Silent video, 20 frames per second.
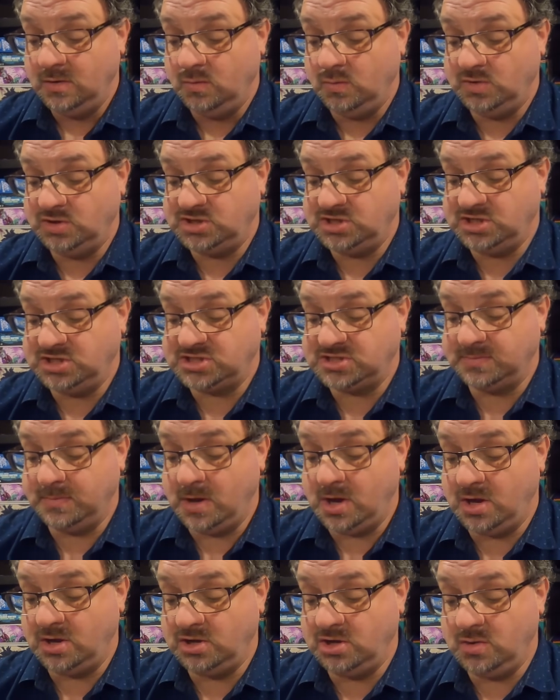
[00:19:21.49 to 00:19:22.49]
When she's
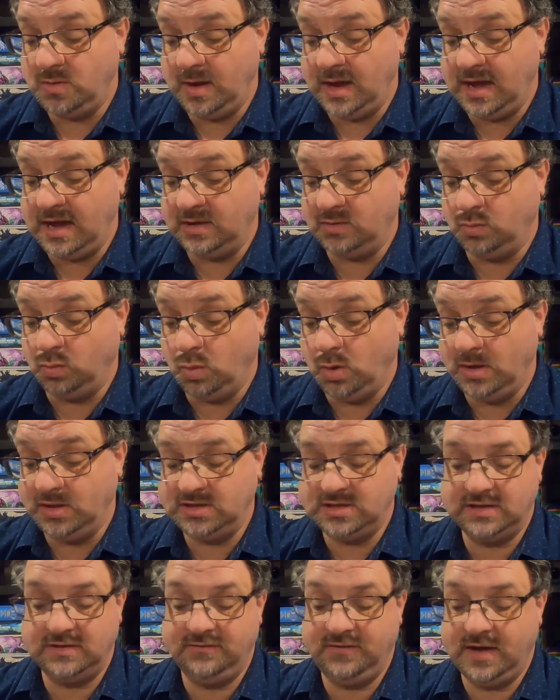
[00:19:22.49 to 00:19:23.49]
small, you add
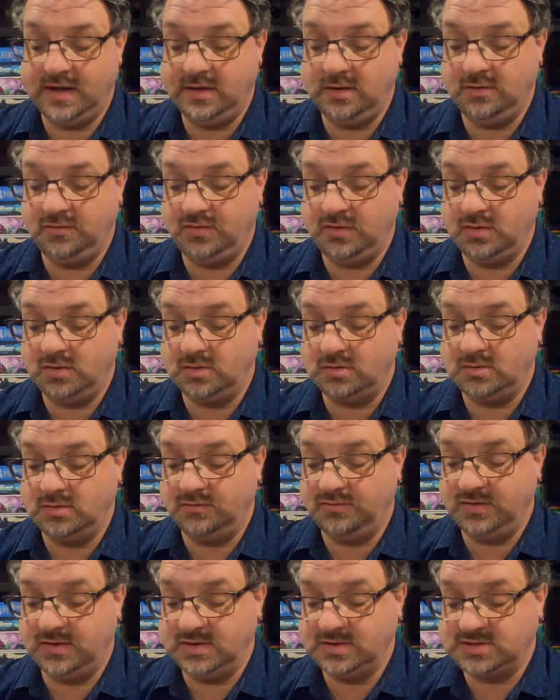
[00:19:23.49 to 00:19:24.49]
1 to the value of her
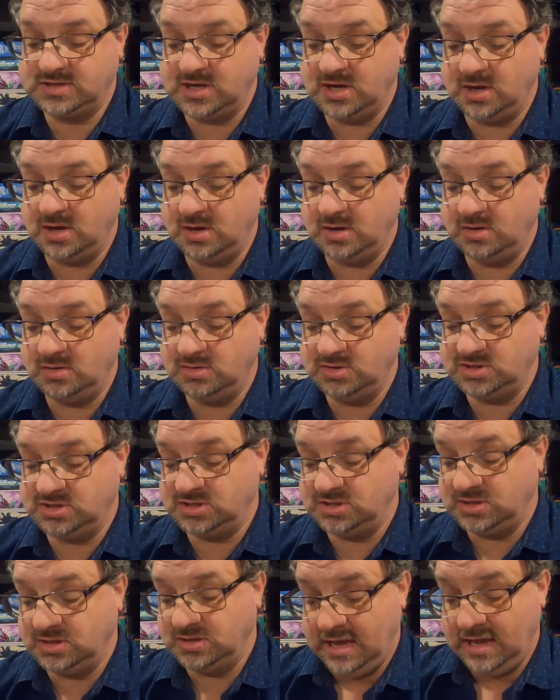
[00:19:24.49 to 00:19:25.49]
defense
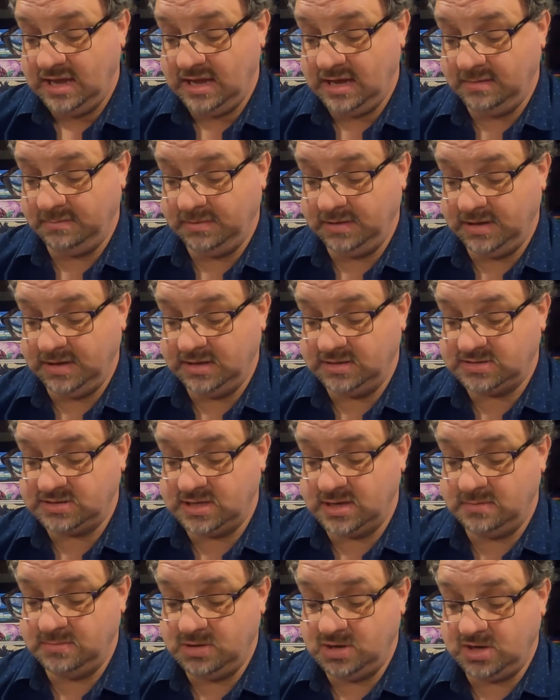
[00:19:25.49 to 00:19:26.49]
cards. Hamlet,
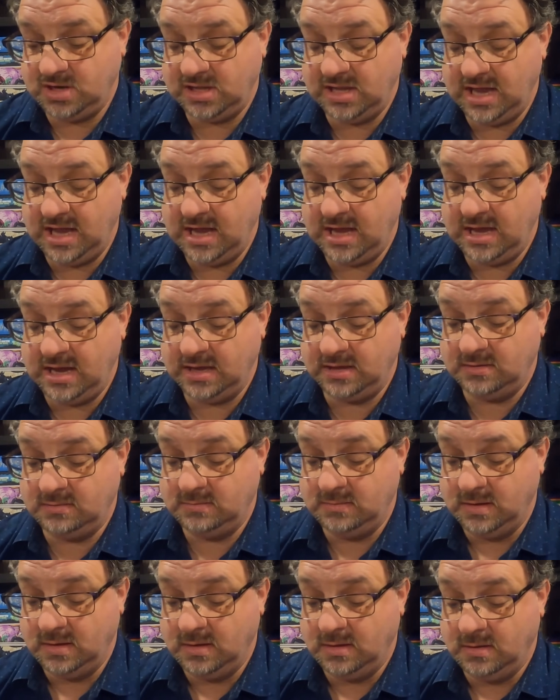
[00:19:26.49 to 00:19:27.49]
you can add
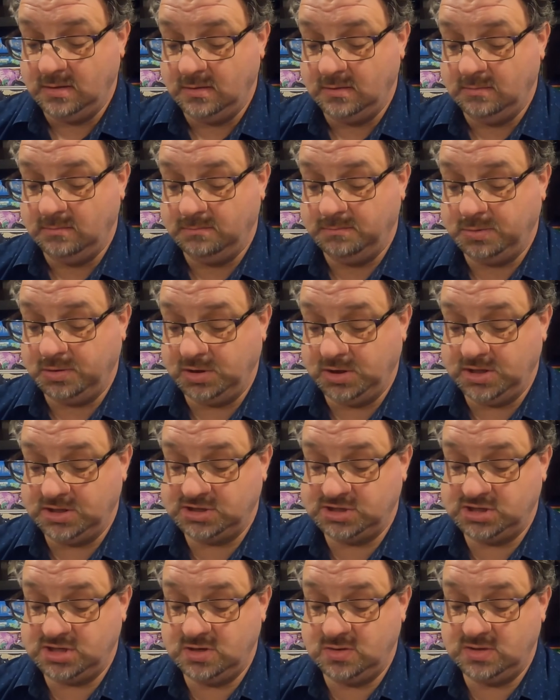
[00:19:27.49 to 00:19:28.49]

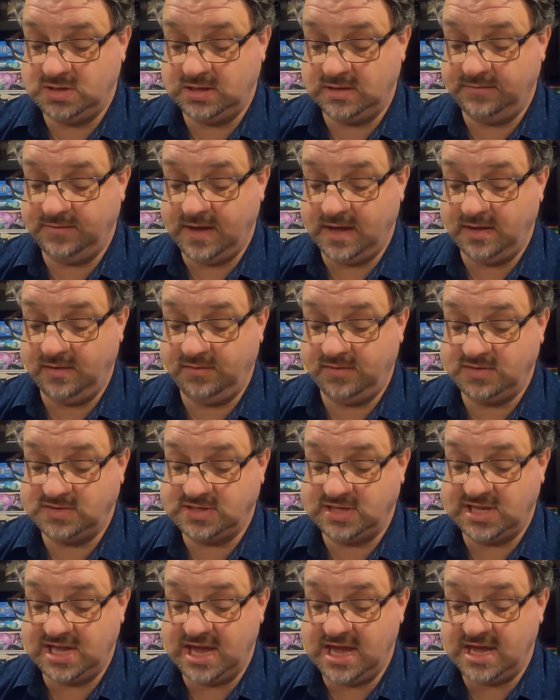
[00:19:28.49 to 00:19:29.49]
+2 to the value of
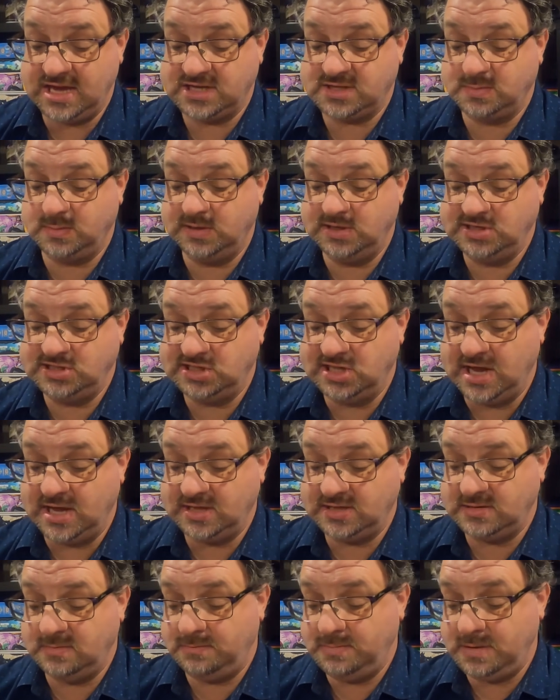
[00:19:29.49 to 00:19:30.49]
his attacks when he's not to